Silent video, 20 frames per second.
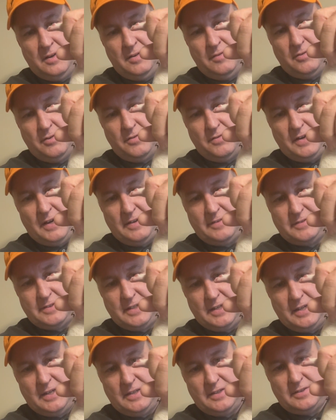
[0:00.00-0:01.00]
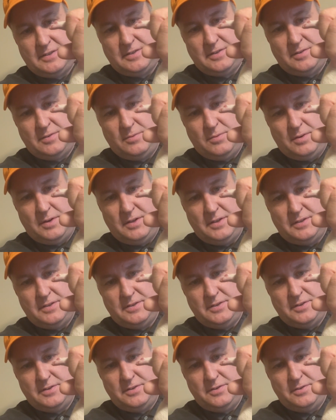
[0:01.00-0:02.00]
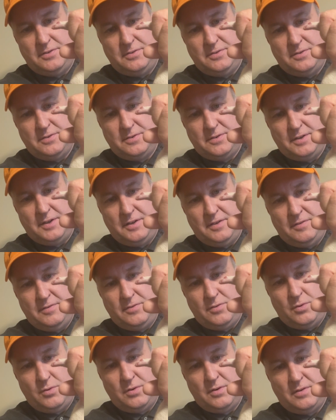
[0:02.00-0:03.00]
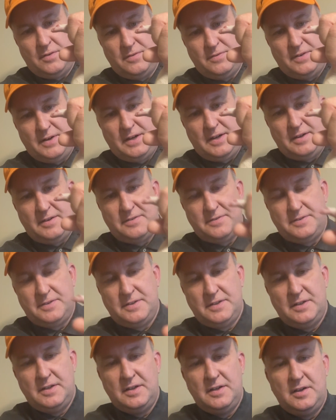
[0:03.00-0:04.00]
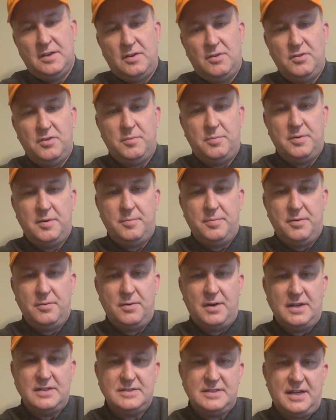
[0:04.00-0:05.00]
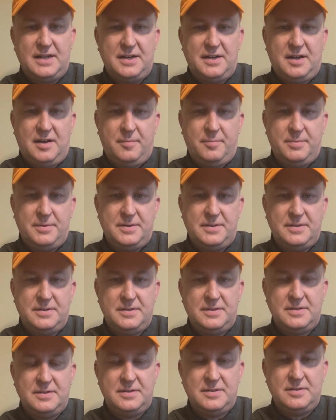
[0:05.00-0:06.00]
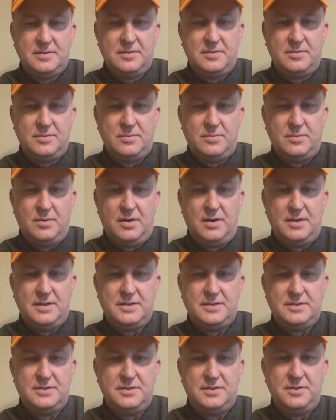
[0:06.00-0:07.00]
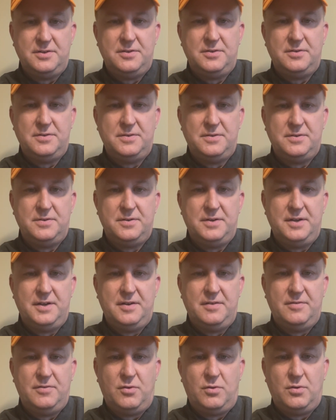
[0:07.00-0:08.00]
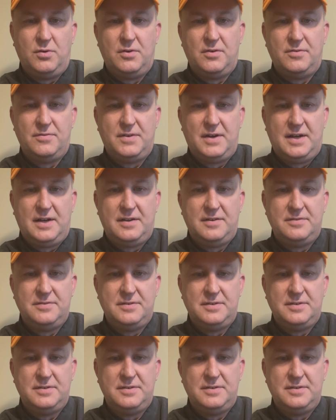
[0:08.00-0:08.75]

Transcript: for 5 seconds. 1, 2, 3, 4, 5. Hold the puppy right side up. 1, 2, 3, 4, 5.